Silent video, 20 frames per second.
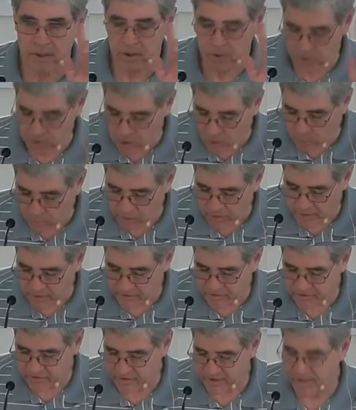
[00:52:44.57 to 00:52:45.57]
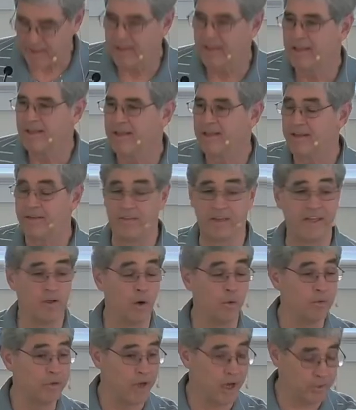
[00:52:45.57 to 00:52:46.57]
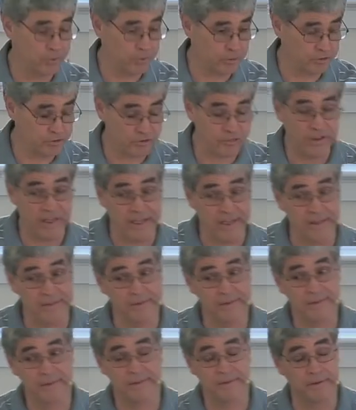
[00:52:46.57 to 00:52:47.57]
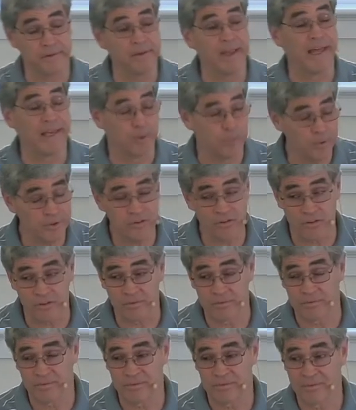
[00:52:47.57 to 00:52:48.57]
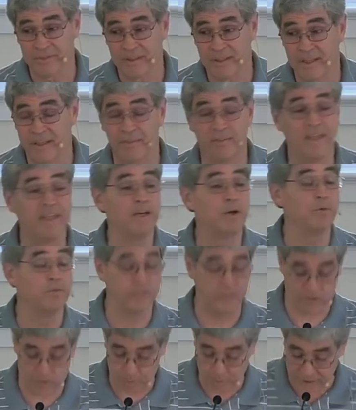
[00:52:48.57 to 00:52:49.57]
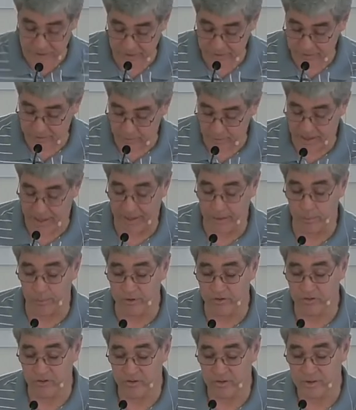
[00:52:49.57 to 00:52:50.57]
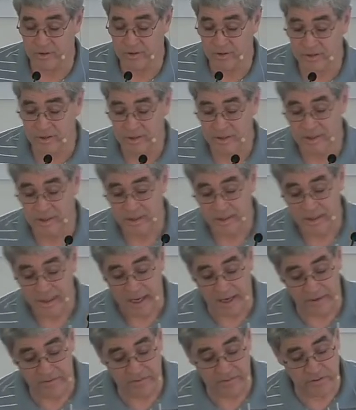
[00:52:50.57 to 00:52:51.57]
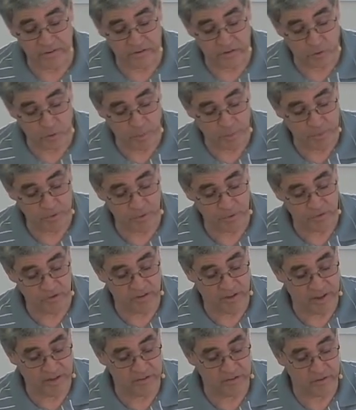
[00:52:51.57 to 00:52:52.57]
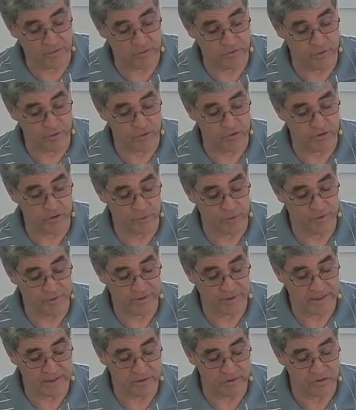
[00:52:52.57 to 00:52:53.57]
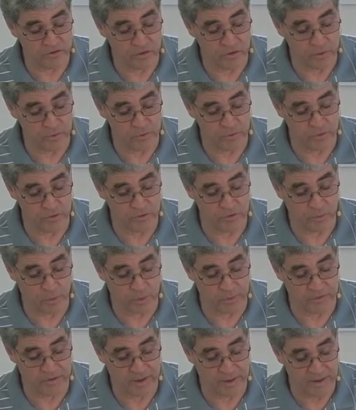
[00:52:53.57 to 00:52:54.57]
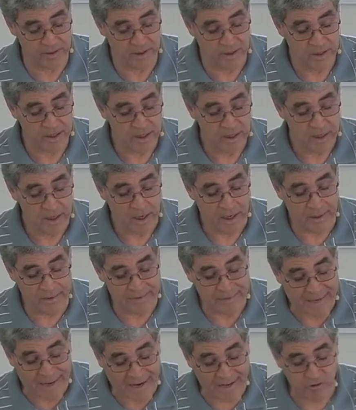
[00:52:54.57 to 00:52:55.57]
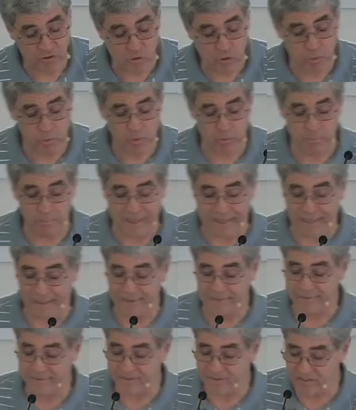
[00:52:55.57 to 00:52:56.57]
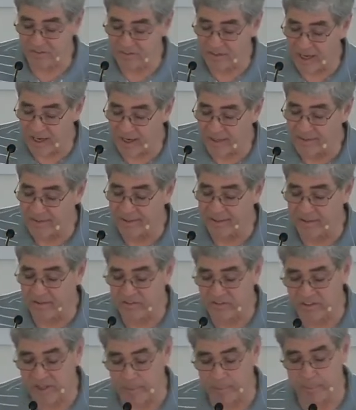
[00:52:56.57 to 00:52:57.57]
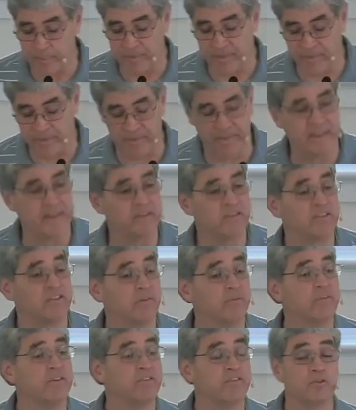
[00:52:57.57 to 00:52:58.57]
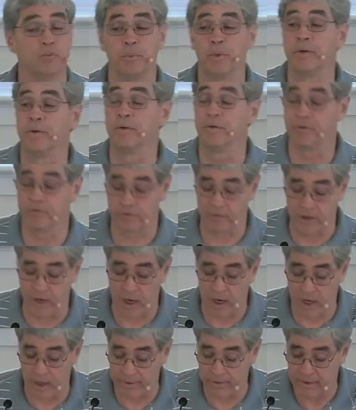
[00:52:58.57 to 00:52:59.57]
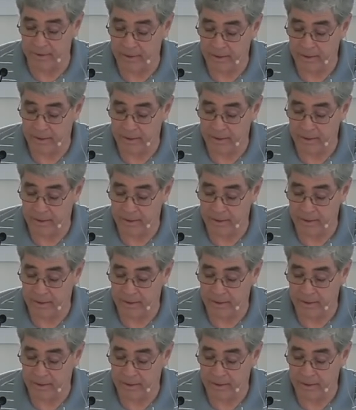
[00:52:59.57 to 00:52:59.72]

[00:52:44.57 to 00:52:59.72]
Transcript: know this, they don't understand the language. They don't speak the language. As the scripture says in 1 Corinthians 2, verse 14, a natural man does not accept the things of the Spirit of God,